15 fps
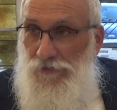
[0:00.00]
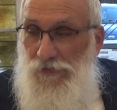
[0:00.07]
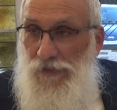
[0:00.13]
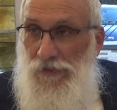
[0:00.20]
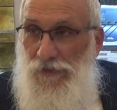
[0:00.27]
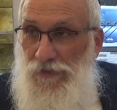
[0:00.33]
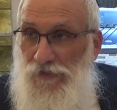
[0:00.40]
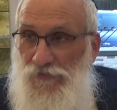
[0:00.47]

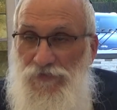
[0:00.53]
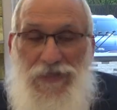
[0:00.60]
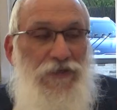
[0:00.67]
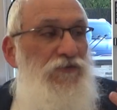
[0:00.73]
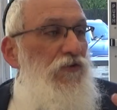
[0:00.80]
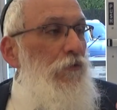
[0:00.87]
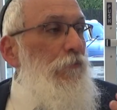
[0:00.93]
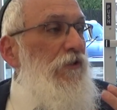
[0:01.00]
yeah, is
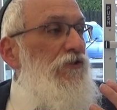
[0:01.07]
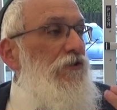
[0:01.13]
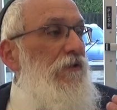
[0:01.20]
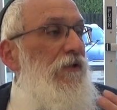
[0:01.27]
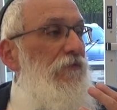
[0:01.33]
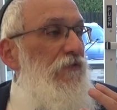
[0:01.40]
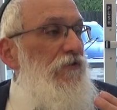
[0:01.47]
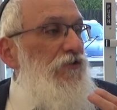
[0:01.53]
not so much
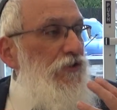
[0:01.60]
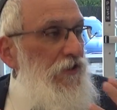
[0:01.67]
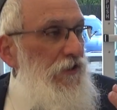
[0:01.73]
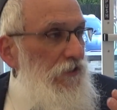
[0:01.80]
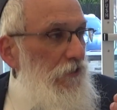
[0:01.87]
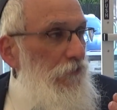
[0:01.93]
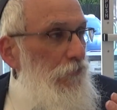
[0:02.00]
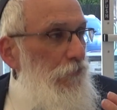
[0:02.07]
the level of
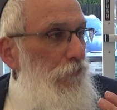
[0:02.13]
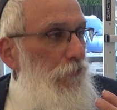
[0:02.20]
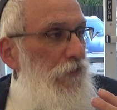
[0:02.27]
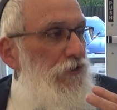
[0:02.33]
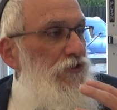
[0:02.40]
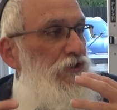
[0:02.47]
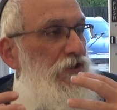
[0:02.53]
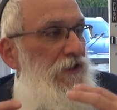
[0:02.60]
Shekhinah.
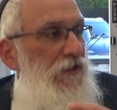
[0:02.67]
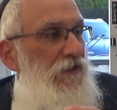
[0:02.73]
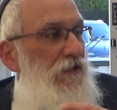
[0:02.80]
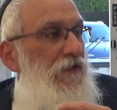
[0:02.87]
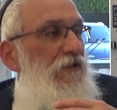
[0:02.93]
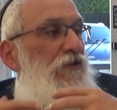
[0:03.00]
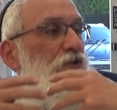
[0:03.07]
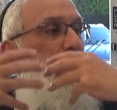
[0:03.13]
When
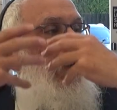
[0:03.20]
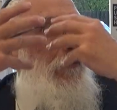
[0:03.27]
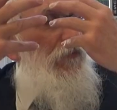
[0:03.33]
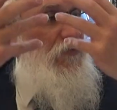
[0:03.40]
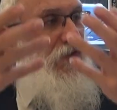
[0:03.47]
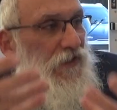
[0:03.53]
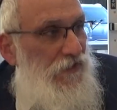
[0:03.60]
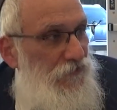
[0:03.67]
Shekhinah
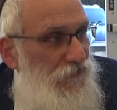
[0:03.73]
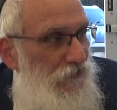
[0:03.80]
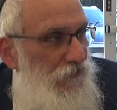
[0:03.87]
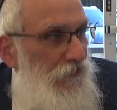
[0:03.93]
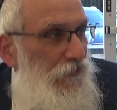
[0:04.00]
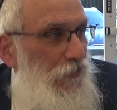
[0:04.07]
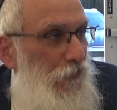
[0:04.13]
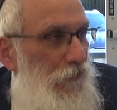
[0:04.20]
comes into
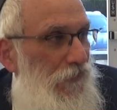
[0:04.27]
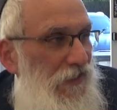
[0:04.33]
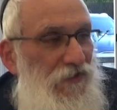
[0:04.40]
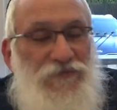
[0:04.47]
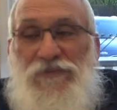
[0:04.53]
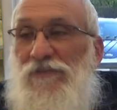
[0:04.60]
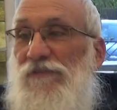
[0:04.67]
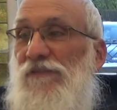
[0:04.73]
the lower
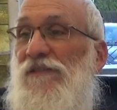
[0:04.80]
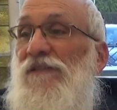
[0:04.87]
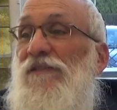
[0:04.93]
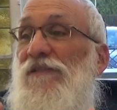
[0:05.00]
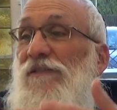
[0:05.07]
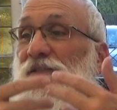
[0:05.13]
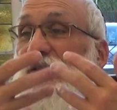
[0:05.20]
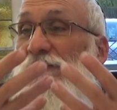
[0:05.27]
level,
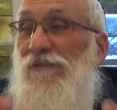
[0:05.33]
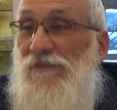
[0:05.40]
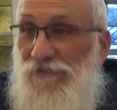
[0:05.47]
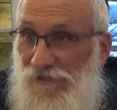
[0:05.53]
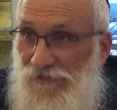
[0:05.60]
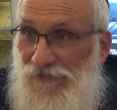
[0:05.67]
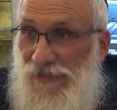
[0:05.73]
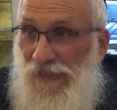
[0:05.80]

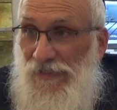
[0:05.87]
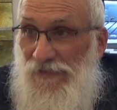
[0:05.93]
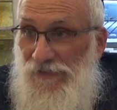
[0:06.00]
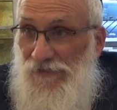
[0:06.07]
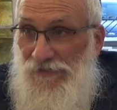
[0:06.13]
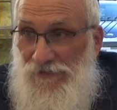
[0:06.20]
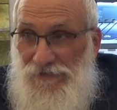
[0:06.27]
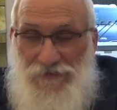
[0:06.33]

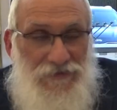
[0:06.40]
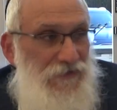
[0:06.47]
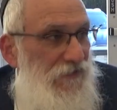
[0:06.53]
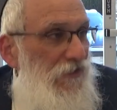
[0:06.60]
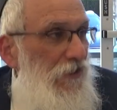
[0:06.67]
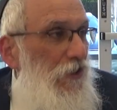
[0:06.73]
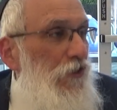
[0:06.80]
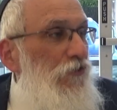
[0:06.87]
then,
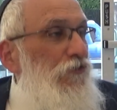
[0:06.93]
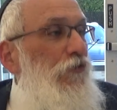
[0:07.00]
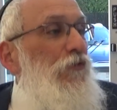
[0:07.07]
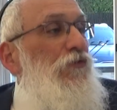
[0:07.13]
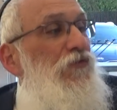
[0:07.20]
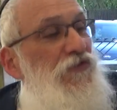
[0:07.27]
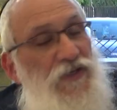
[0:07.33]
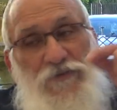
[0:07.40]

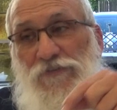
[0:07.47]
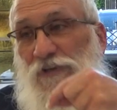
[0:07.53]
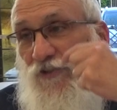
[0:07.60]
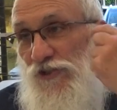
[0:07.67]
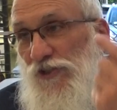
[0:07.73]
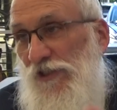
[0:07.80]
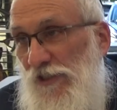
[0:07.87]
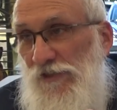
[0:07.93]
so Ziv
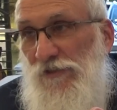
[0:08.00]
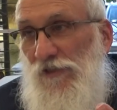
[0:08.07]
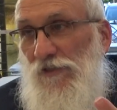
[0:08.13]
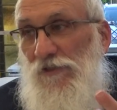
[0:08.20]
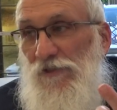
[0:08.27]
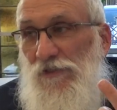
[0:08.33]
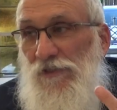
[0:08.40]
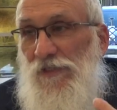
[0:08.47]

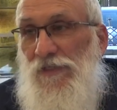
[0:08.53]
HaShekhinah